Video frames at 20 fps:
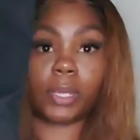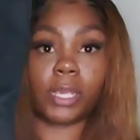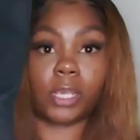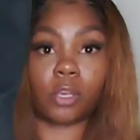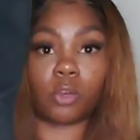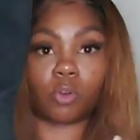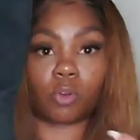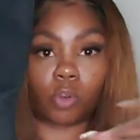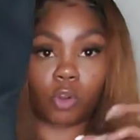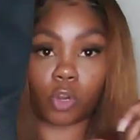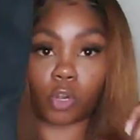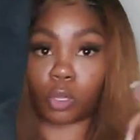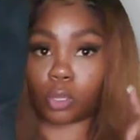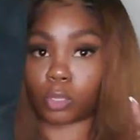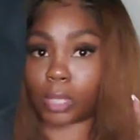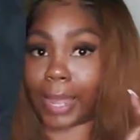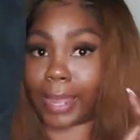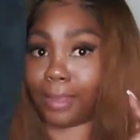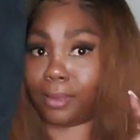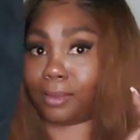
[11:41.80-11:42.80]
heel girl
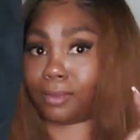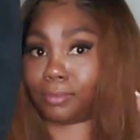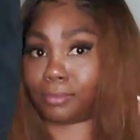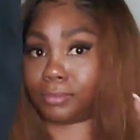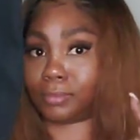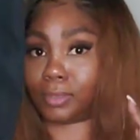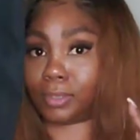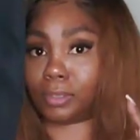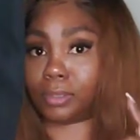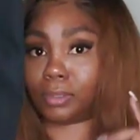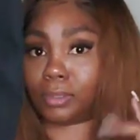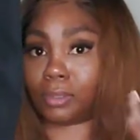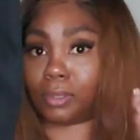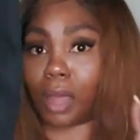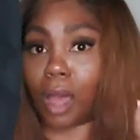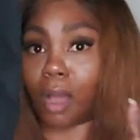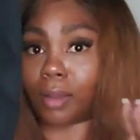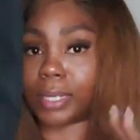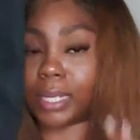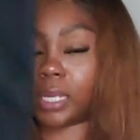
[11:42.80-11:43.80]
like
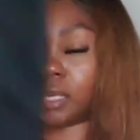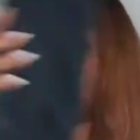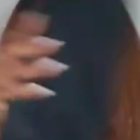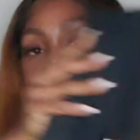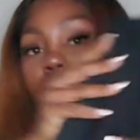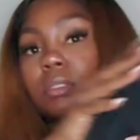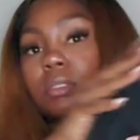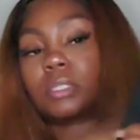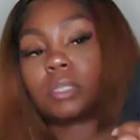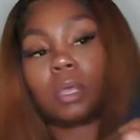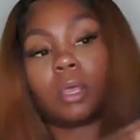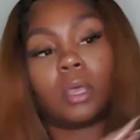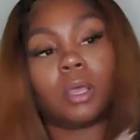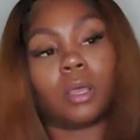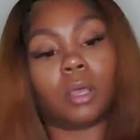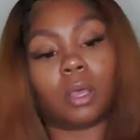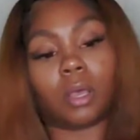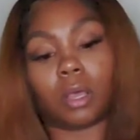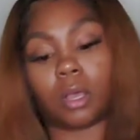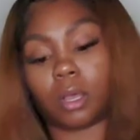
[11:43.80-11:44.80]
long heels,
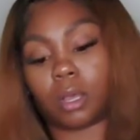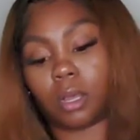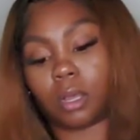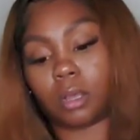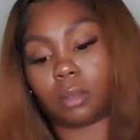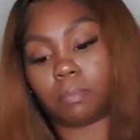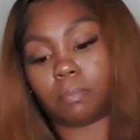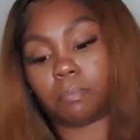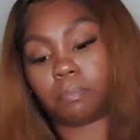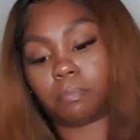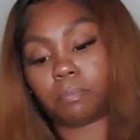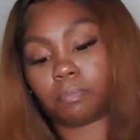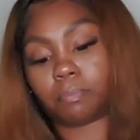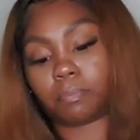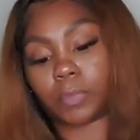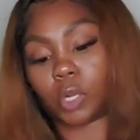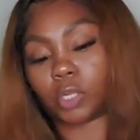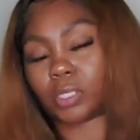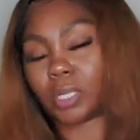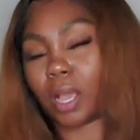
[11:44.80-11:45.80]
um,
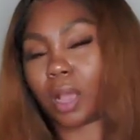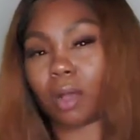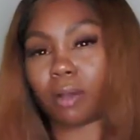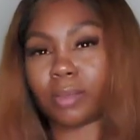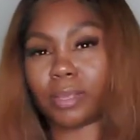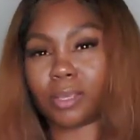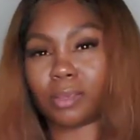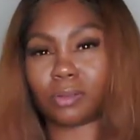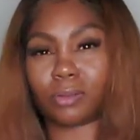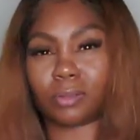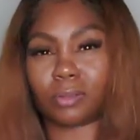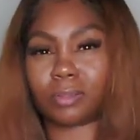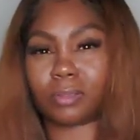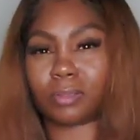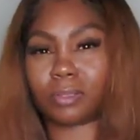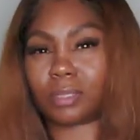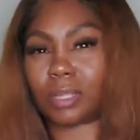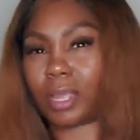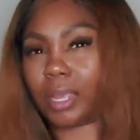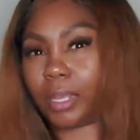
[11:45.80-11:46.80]
or tall
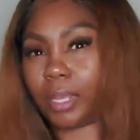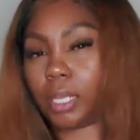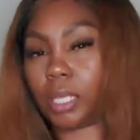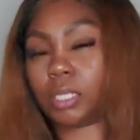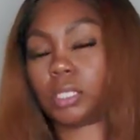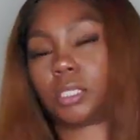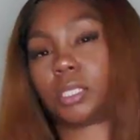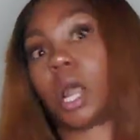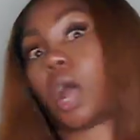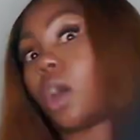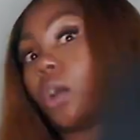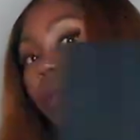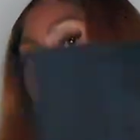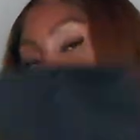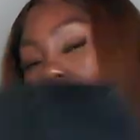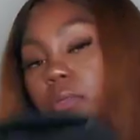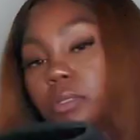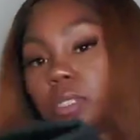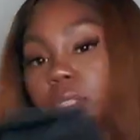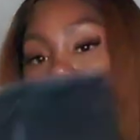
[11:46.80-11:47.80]
heels. I guess tall
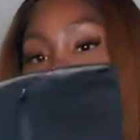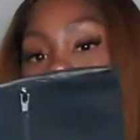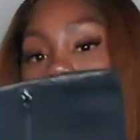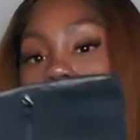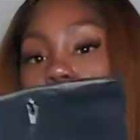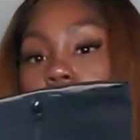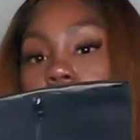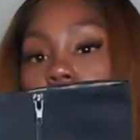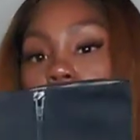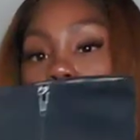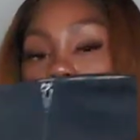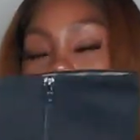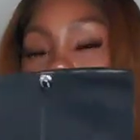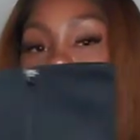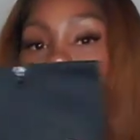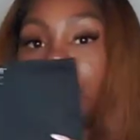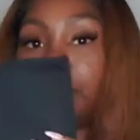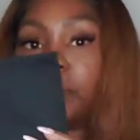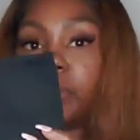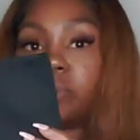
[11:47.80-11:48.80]
heels, um,
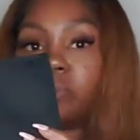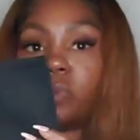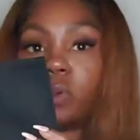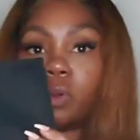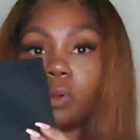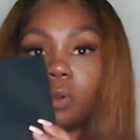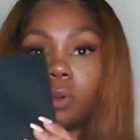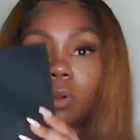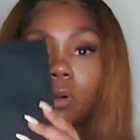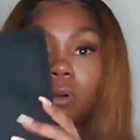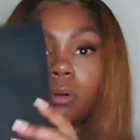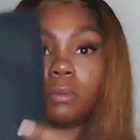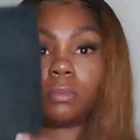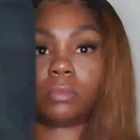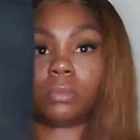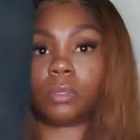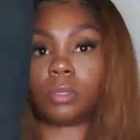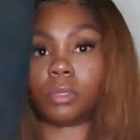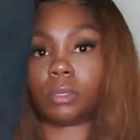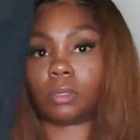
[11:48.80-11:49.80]
type of girl.
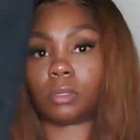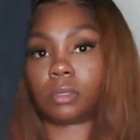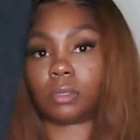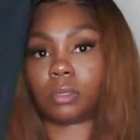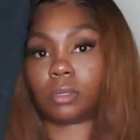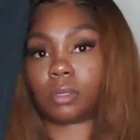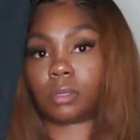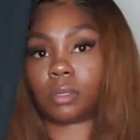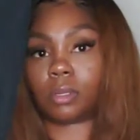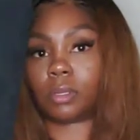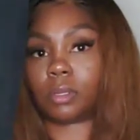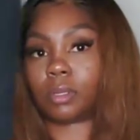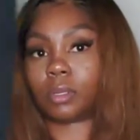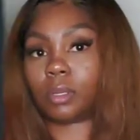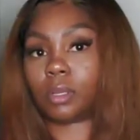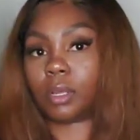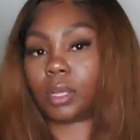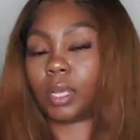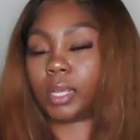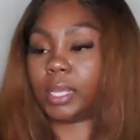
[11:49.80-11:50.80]

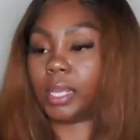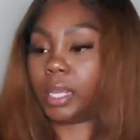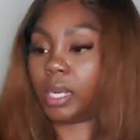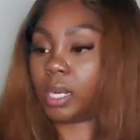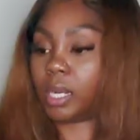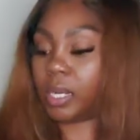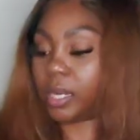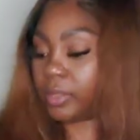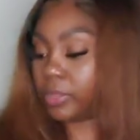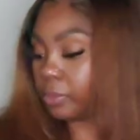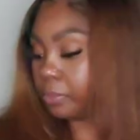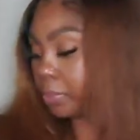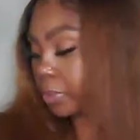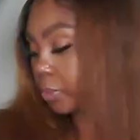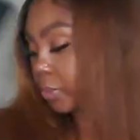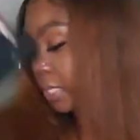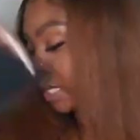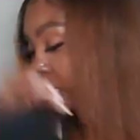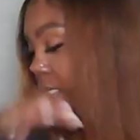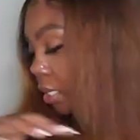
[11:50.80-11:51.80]
Again, another
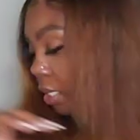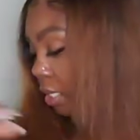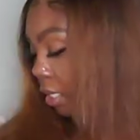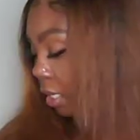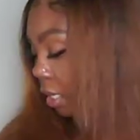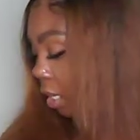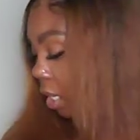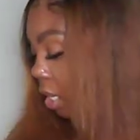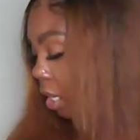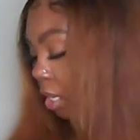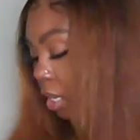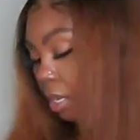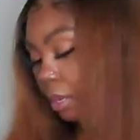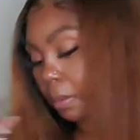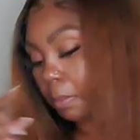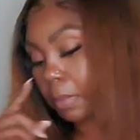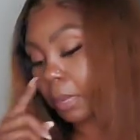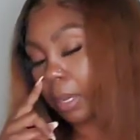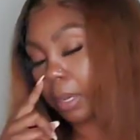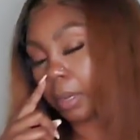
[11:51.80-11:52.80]
booty.
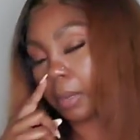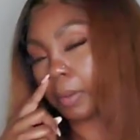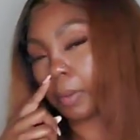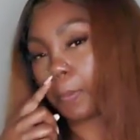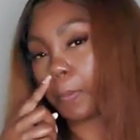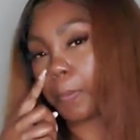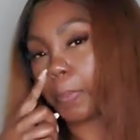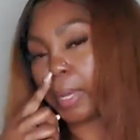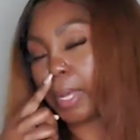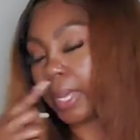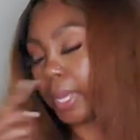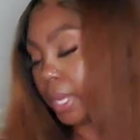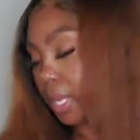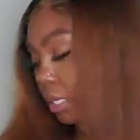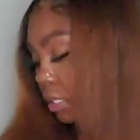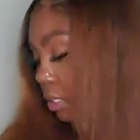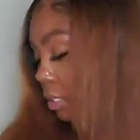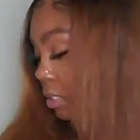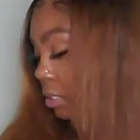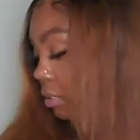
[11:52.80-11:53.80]
Um,
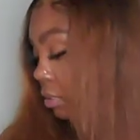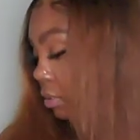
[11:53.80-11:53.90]
but